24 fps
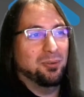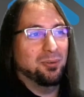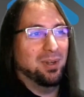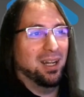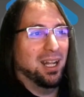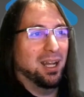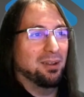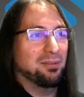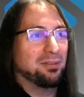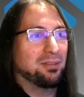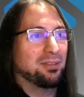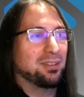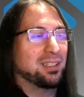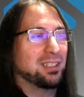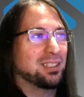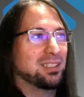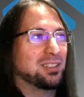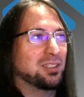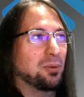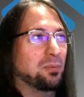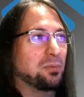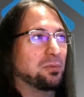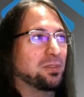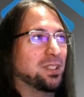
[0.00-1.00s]
will have
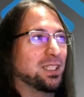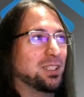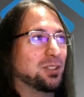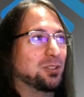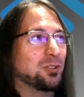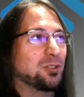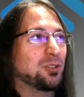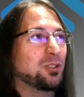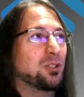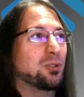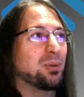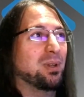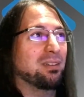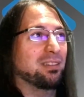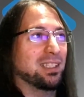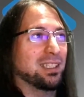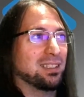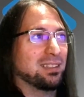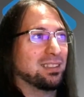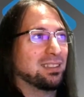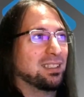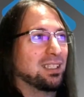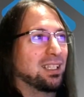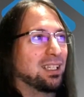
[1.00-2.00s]
something to do with
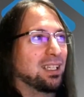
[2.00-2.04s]
it.